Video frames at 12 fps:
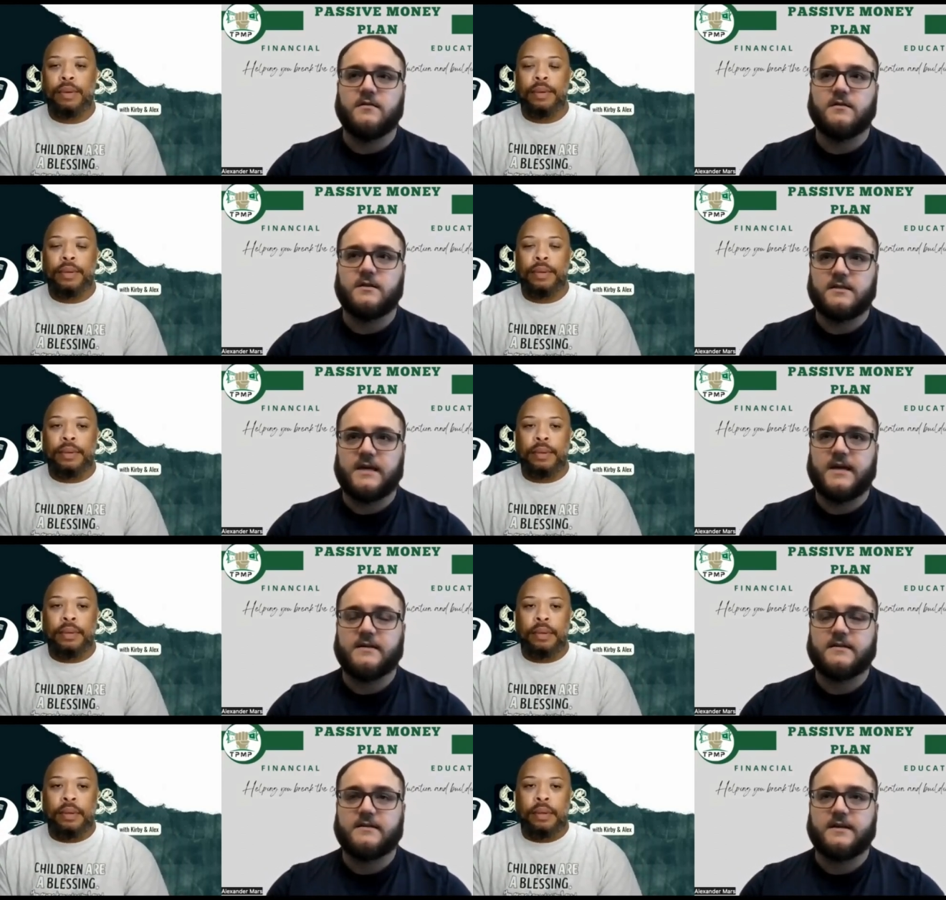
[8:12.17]
Speaker 1: the
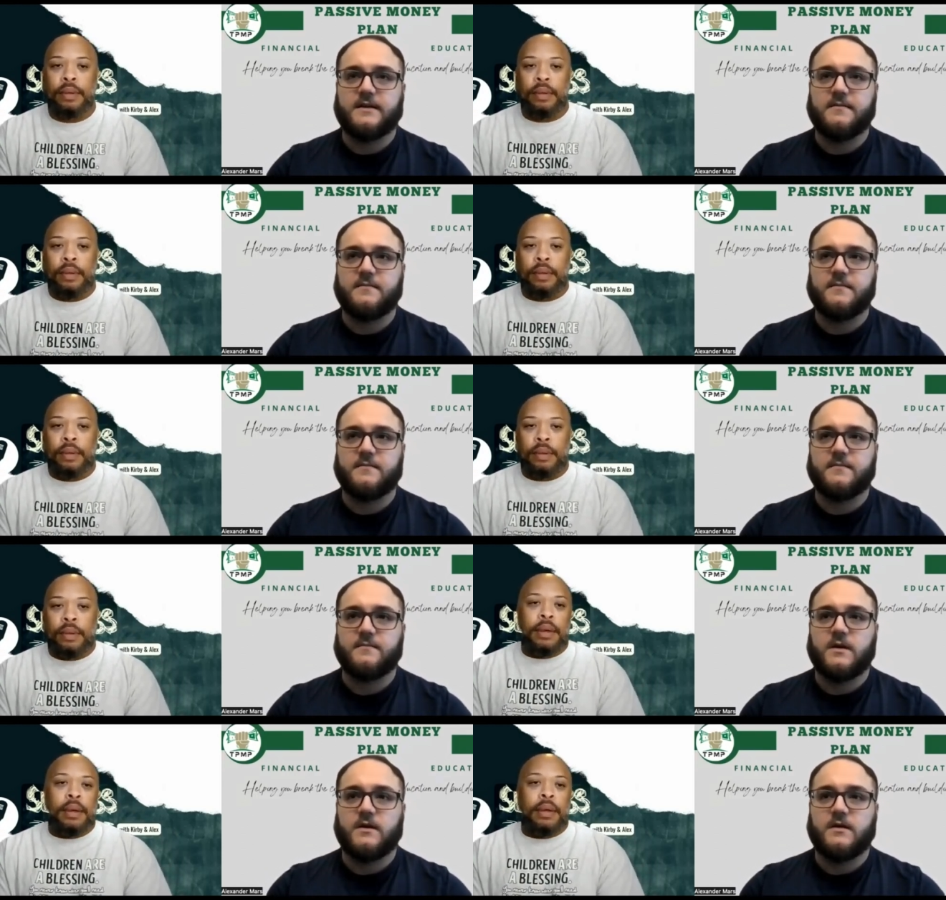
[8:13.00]
tax game
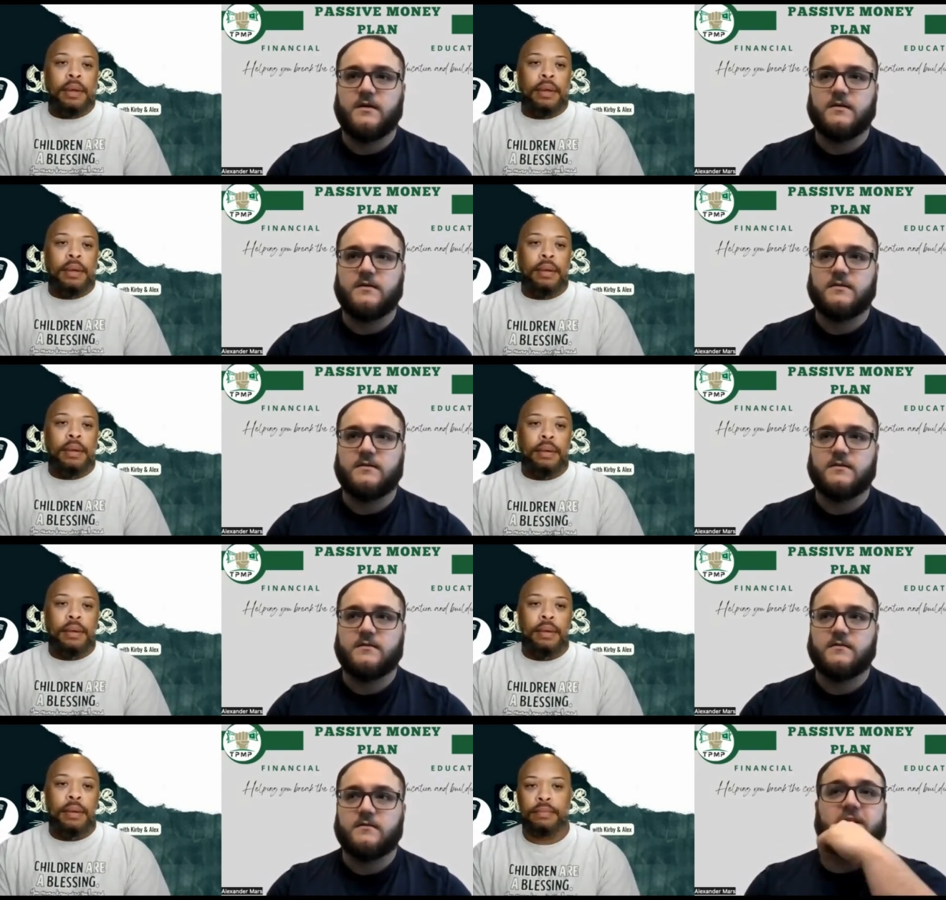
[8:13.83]
is,
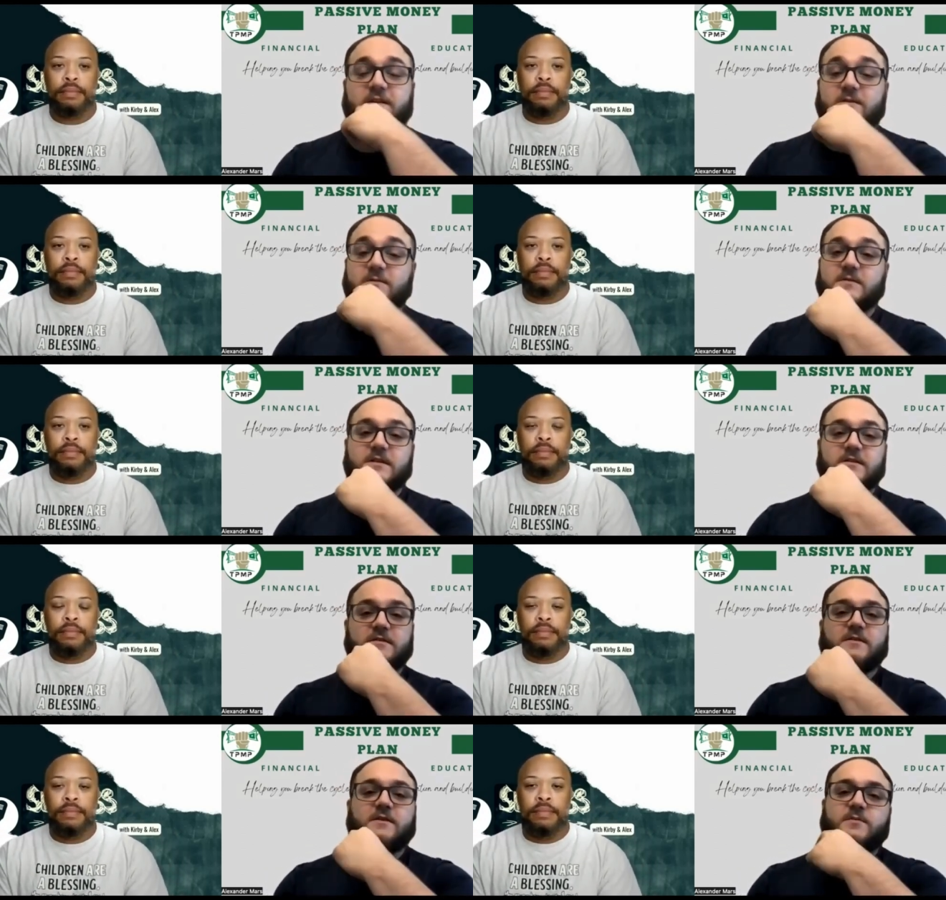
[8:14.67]
this was years
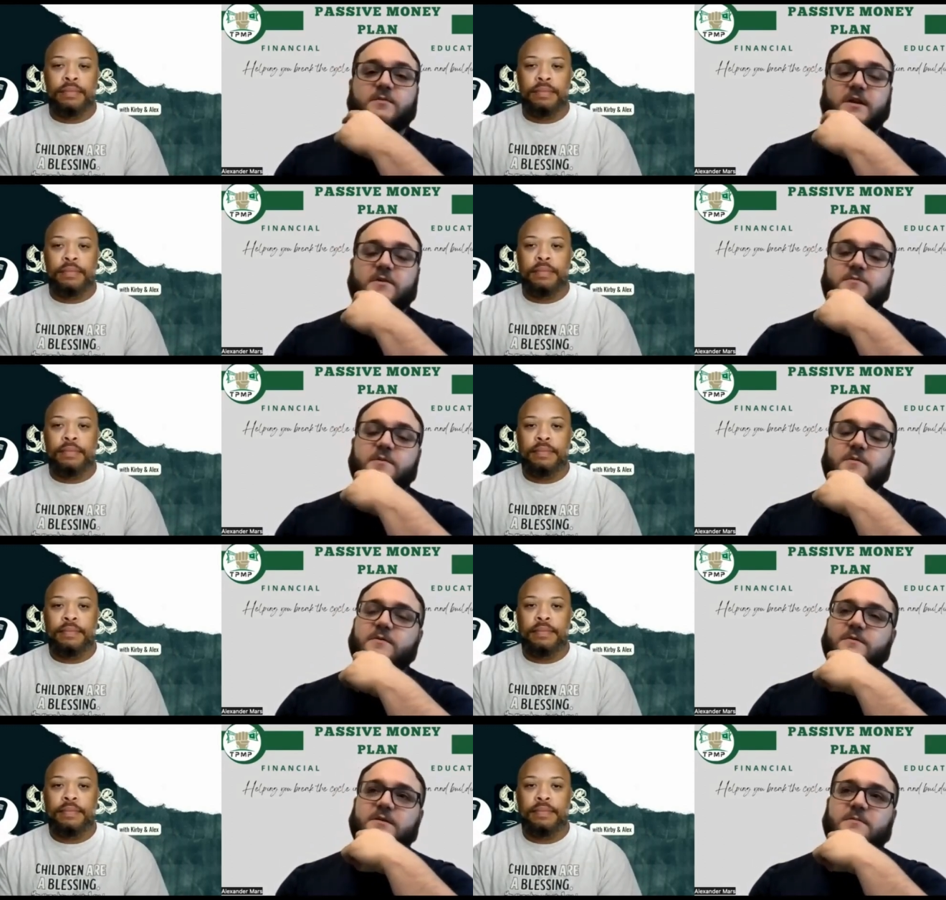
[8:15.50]
ago, but I remember it
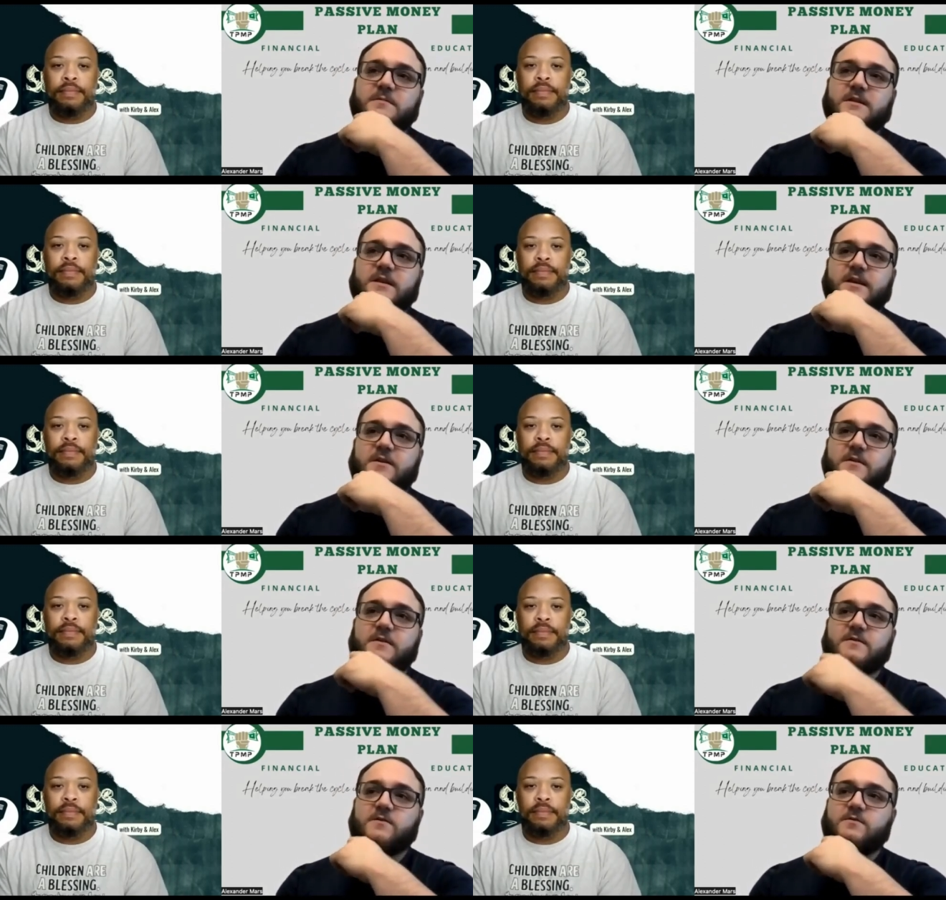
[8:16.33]
was something like you
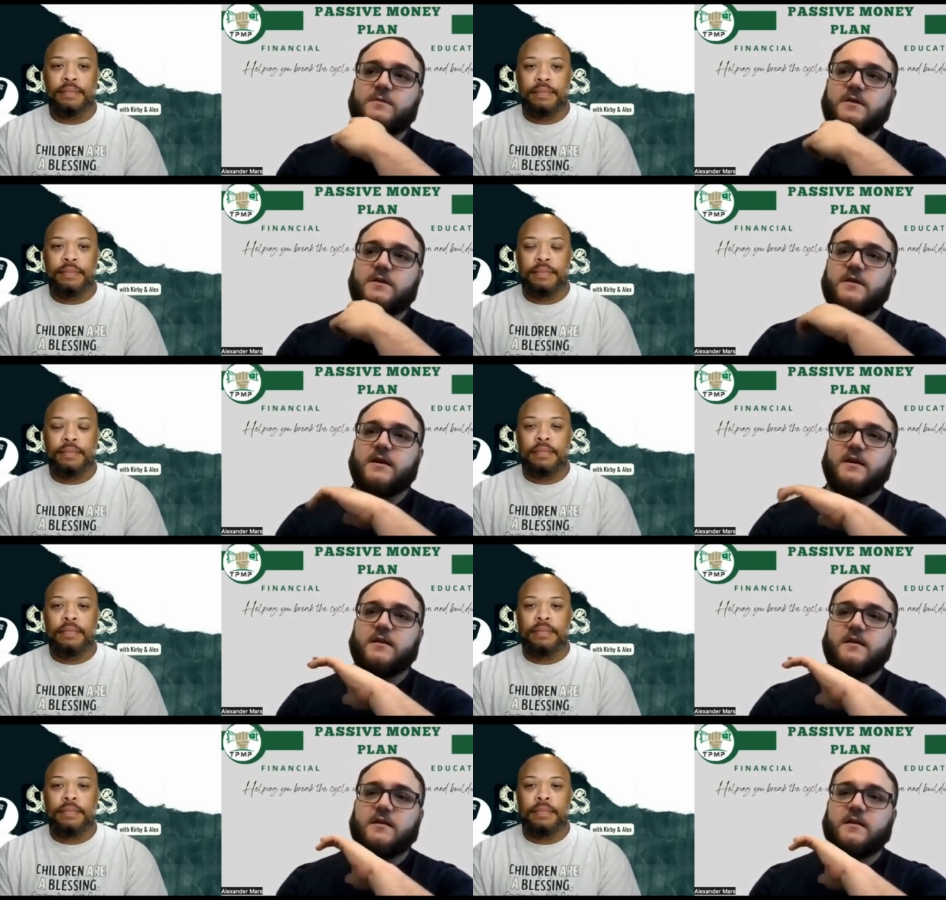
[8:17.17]
had told me that